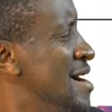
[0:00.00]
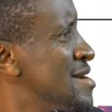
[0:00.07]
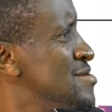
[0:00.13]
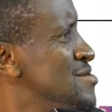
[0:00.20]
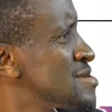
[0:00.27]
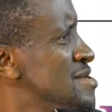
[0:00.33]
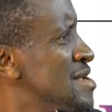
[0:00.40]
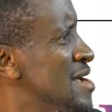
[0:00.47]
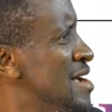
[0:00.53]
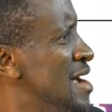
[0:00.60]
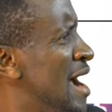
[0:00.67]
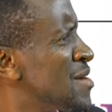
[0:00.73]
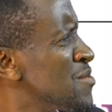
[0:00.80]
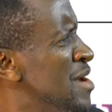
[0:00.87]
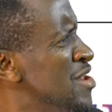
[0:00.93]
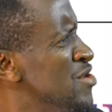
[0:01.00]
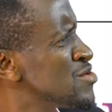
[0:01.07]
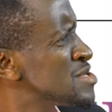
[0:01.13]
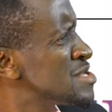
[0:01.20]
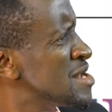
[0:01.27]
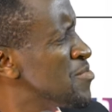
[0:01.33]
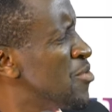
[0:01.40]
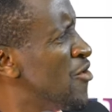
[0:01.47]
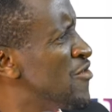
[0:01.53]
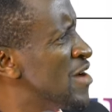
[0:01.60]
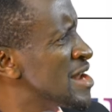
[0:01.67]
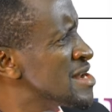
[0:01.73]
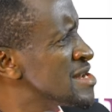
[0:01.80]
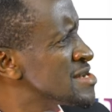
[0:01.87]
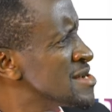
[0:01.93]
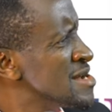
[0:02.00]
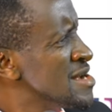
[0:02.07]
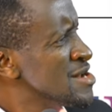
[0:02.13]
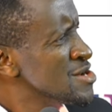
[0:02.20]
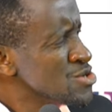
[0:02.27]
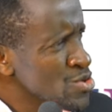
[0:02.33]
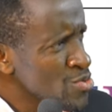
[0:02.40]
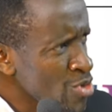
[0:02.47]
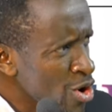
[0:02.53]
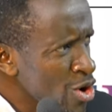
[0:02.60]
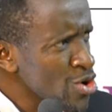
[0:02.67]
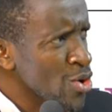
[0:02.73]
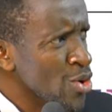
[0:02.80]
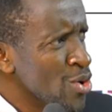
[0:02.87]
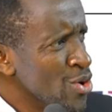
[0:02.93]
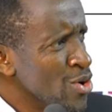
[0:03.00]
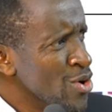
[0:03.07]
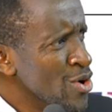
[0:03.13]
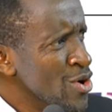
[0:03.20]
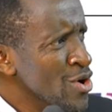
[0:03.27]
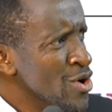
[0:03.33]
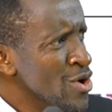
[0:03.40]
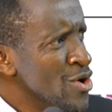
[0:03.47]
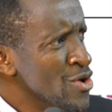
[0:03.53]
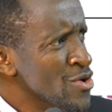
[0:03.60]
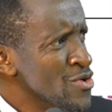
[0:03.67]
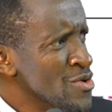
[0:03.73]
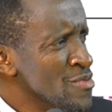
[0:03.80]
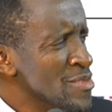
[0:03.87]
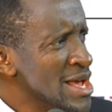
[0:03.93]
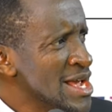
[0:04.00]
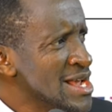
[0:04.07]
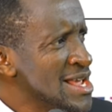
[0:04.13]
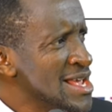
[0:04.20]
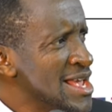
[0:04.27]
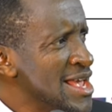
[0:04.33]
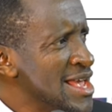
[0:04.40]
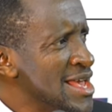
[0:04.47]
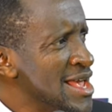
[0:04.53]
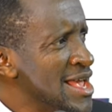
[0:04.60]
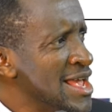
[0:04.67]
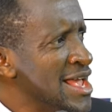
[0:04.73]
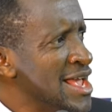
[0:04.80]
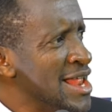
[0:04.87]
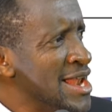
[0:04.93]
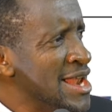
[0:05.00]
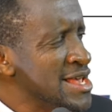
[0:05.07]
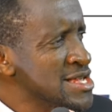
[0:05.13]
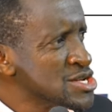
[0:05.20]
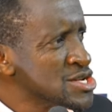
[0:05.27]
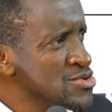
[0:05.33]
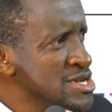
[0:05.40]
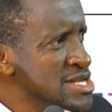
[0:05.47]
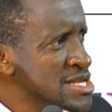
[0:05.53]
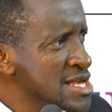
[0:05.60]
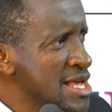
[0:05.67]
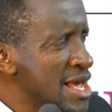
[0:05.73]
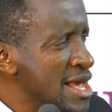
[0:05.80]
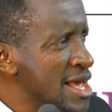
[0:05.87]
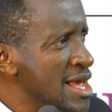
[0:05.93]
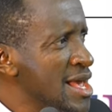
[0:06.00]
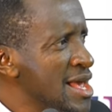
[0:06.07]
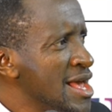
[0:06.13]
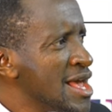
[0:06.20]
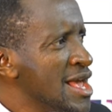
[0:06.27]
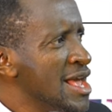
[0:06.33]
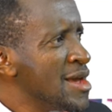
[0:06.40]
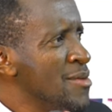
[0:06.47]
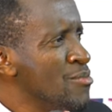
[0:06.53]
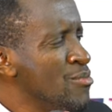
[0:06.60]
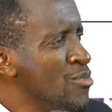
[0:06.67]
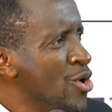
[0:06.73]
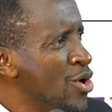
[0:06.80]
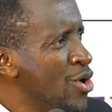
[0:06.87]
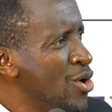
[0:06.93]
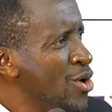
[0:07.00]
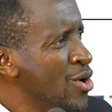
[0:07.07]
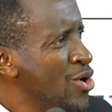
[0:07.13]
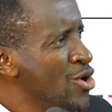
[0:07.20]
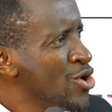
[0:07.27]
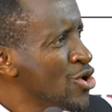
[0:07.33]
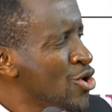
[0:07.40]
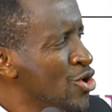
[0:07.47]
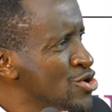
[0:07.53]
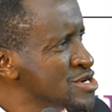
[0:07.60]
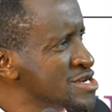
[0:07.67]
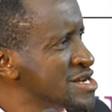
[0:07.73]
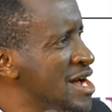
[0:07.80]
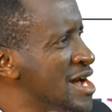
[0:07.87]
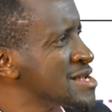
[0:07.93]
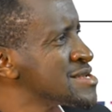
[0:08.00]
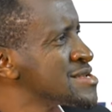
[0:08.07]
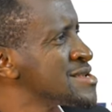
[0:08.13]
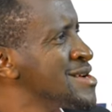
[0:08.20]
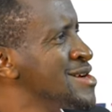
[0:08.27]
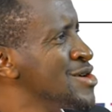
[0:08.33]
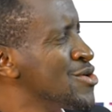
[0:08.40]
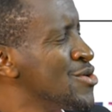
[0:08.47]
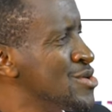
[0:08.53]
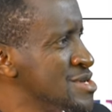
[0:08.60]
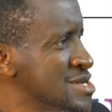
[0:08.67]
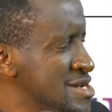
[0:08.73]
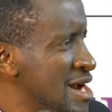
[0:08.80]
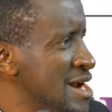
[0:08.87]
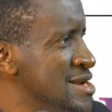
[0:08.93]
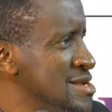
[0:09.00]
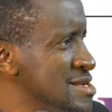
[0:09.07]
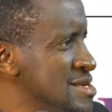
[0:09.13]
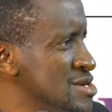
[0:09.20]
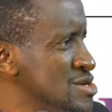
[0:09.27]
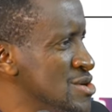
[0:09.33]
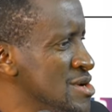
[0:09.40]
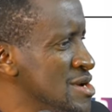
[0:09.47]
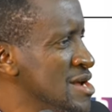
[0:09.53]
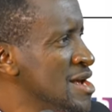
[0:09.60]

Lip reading: And you say, and when you sleep over it, tomorrow, you'll make a less risky, a more cautious, considered decision.